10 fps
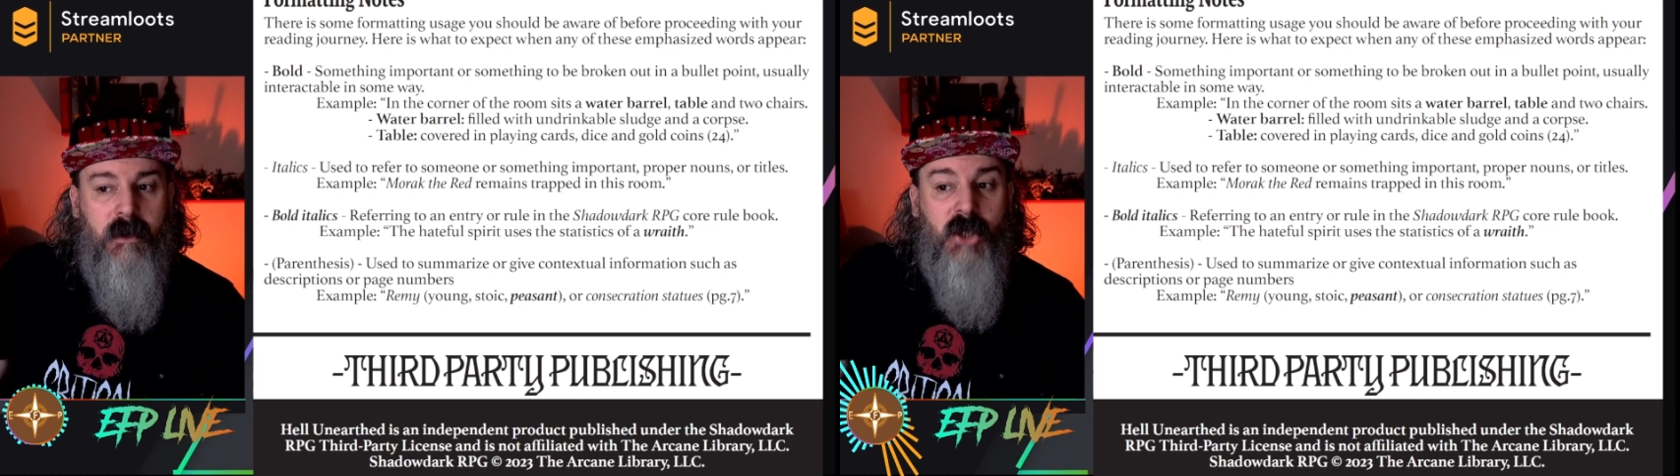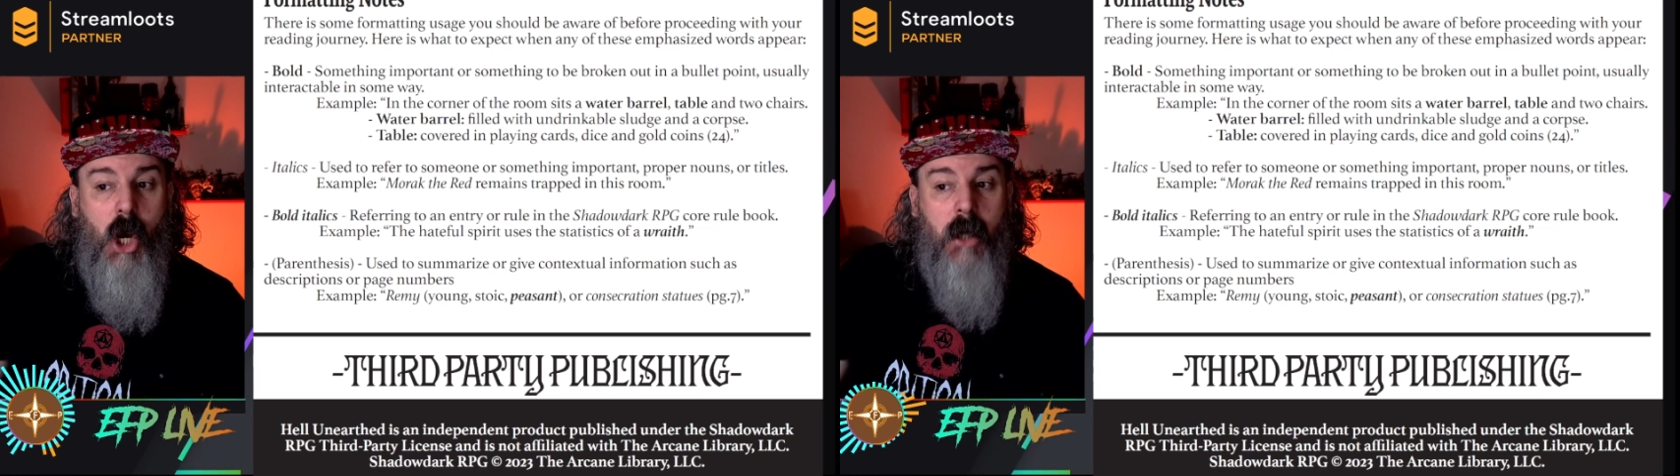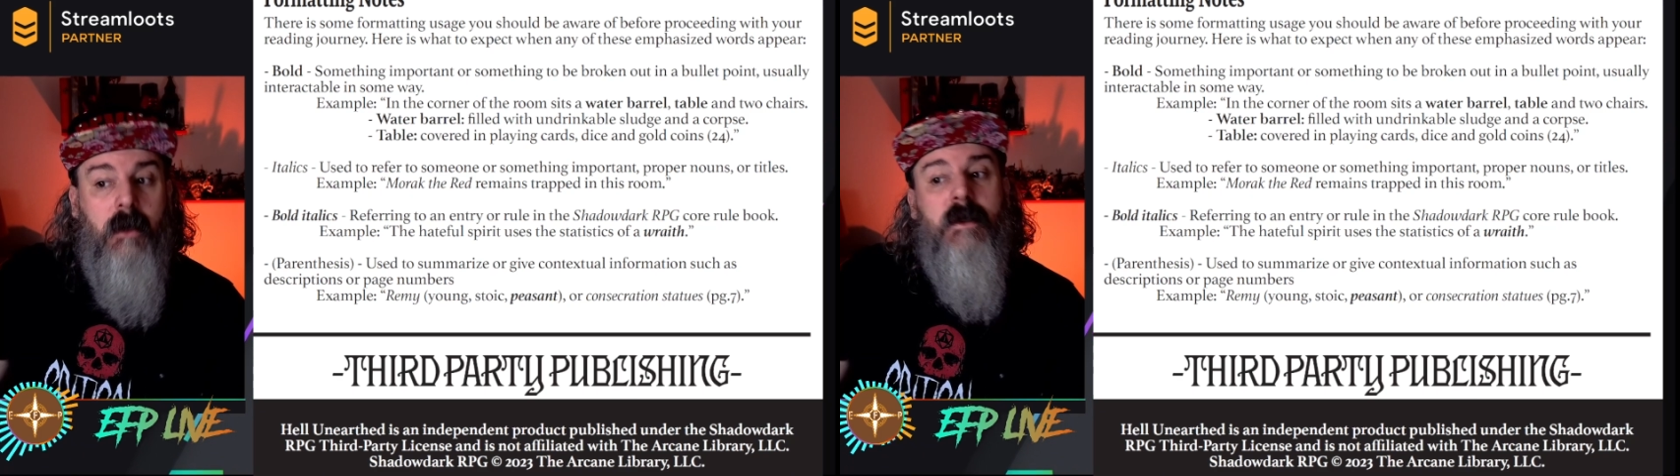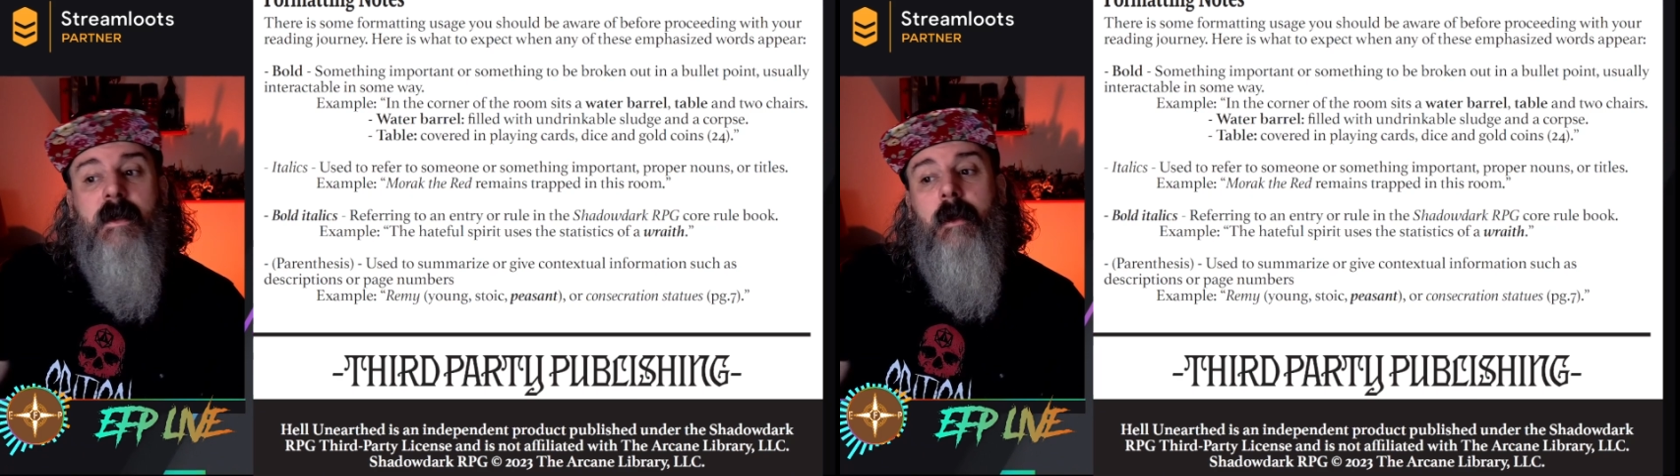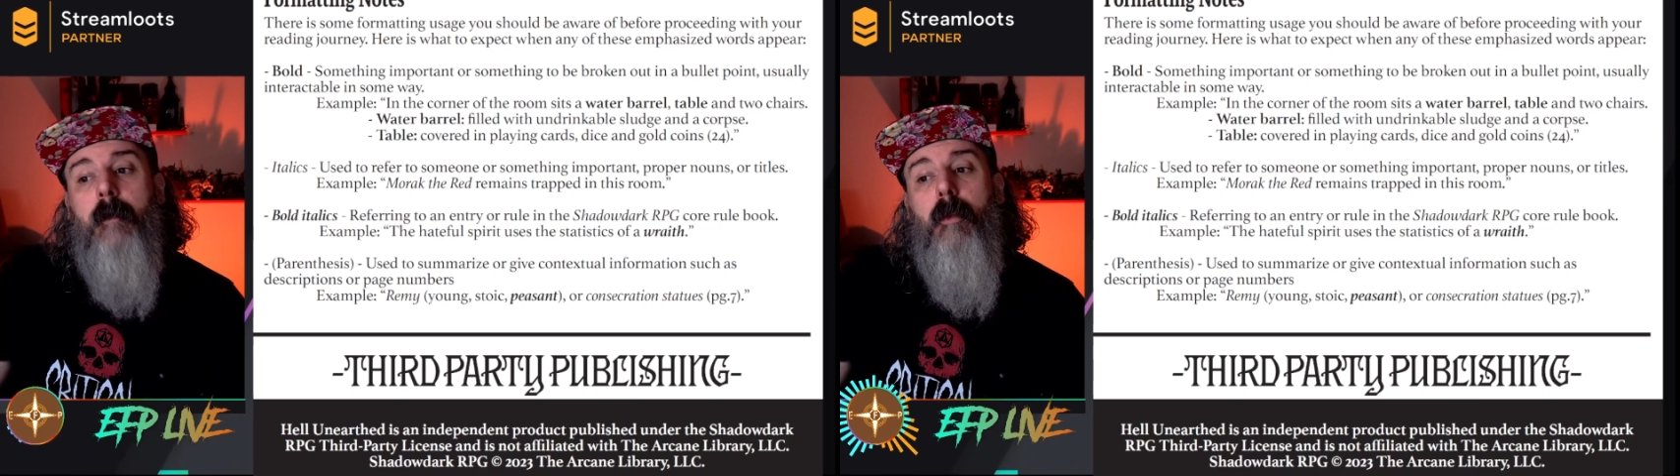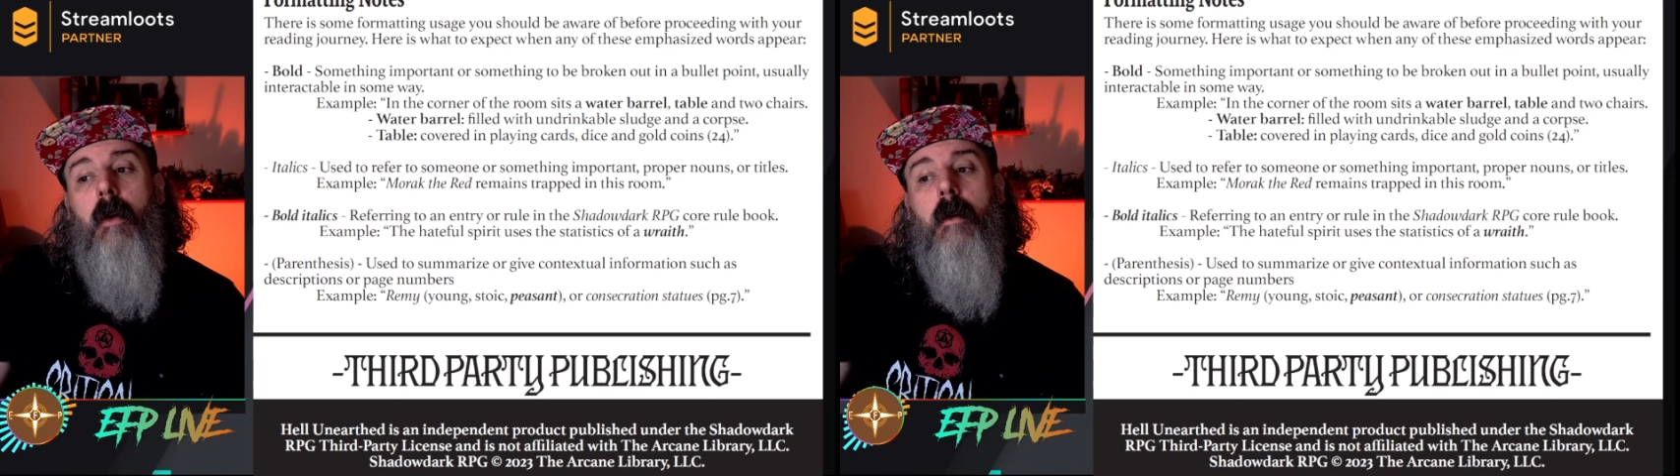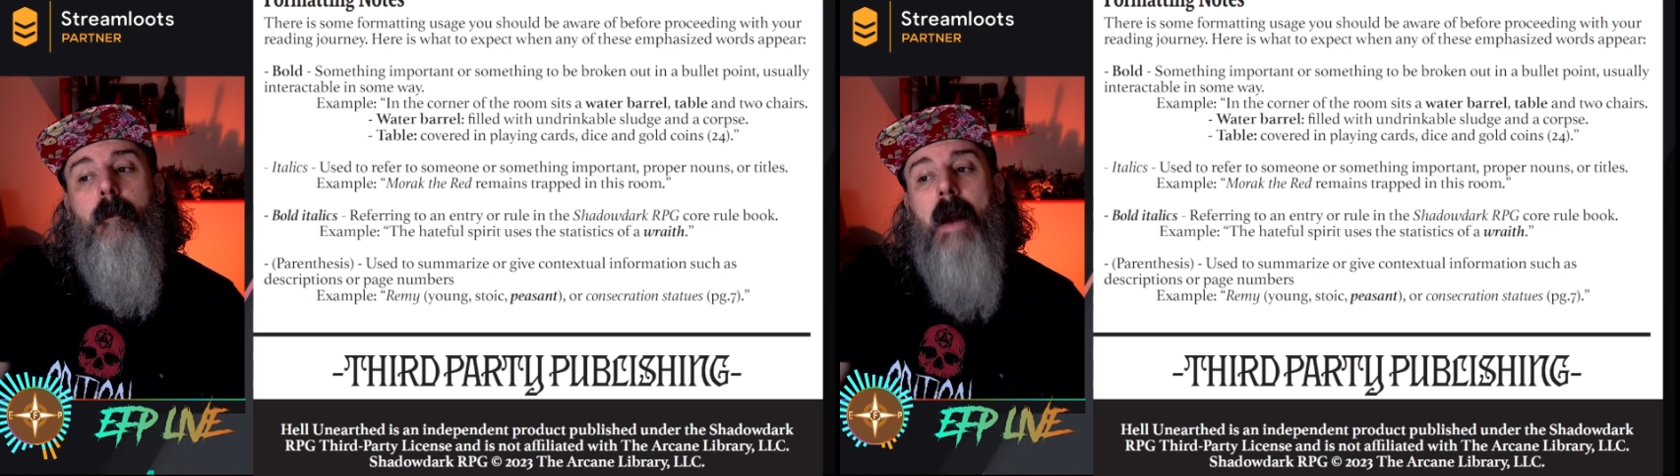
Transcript: talking or something important.